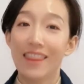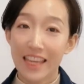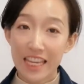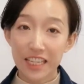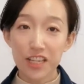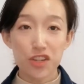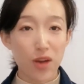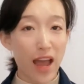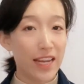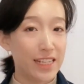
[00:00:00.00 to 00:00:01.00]
The
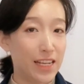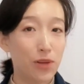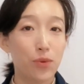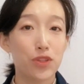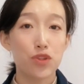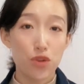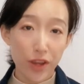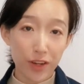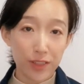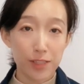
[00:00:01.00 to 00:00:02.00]
initial idea was
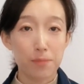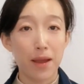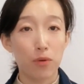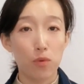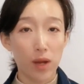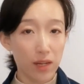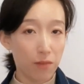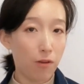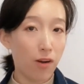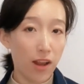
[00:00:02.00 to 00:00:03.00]
triggered by one
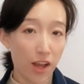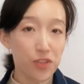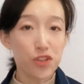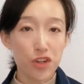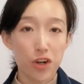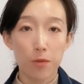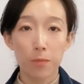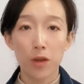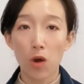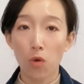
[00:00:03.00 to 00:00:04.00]
of our
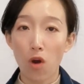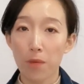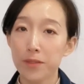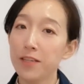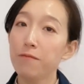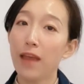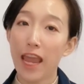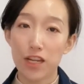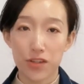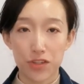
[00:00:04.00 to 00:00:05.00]
long-term cooperative
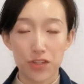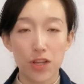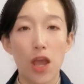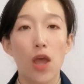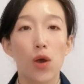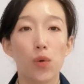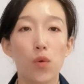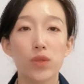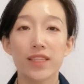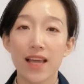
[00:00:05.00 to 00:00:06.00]
agents
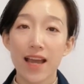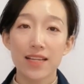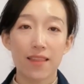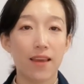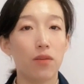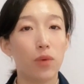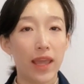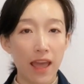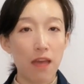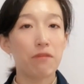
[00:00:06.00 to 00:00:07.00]
who said that
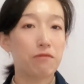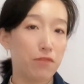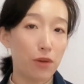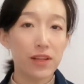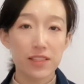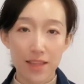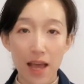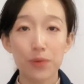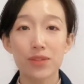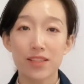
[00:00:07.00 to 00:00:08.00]
we have a very
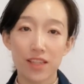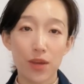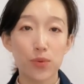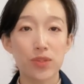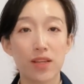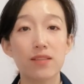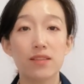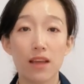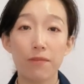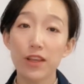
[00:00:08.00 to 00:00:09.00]
sound sales and
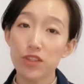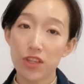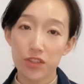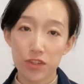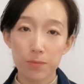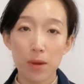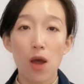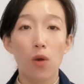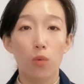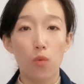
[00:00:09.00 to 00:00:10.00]
service system.
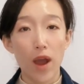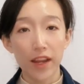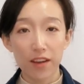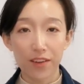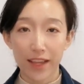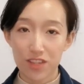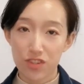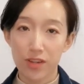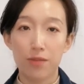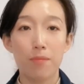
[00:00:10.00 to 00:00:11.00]
Why not
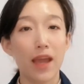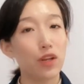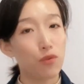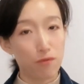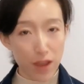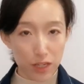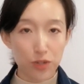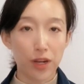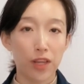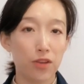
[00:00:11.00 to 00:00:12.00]
consider
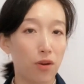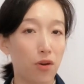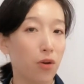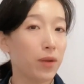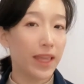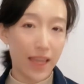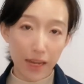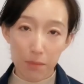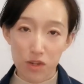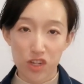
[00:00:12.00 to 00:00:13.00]
manufacturing your own
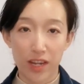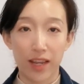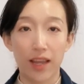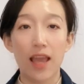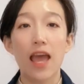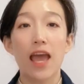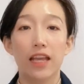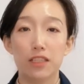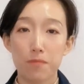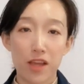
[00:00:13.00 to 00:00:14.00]
cutting machine?
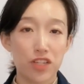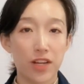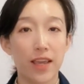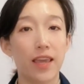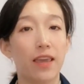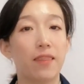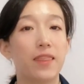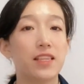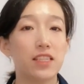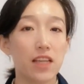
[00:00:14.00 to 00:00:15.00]
Especially
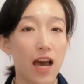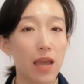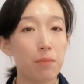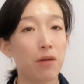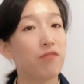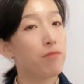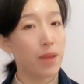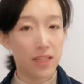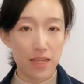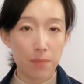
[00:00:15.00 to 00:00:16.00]
in this time of
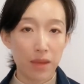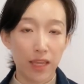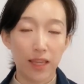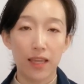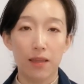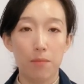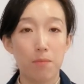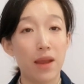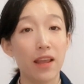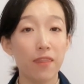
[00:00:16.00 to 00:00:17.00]
pandemic,
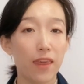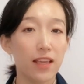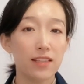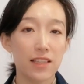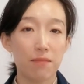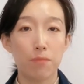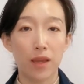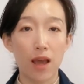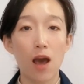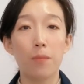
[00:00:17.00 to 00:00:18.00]
many things have
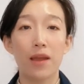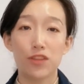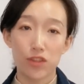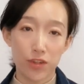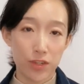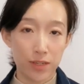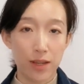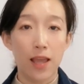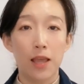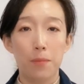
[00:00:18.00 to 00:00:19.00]
become uncertain,
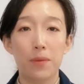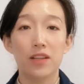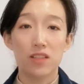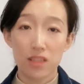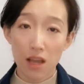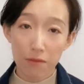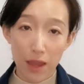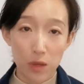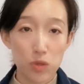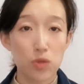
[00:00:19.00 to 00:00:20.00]
but
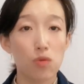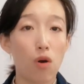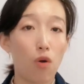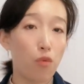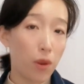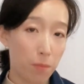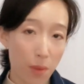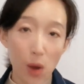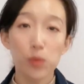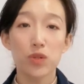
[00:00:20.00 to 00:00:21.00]
service or
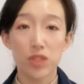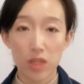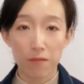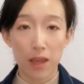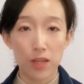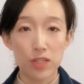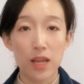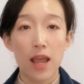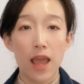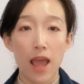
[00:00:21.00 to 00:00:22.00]
remote service
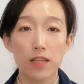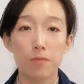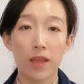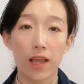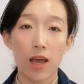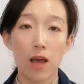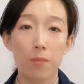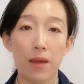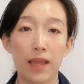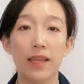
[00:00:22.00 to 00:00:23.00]
has
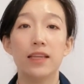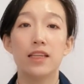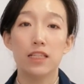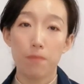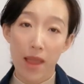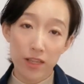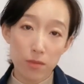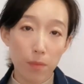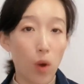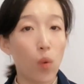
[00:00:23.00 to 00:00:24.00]
become an
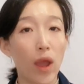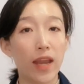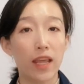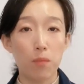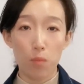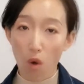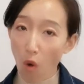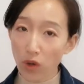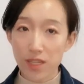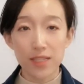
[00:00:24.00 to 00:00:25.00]
indispensable and
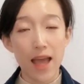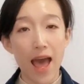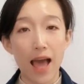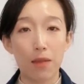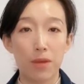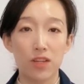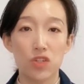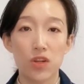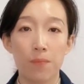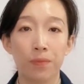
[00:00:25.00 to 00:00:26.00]
important
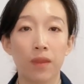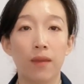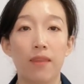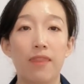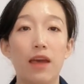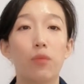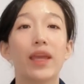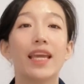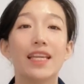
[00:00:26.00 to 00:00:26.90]
element. Then we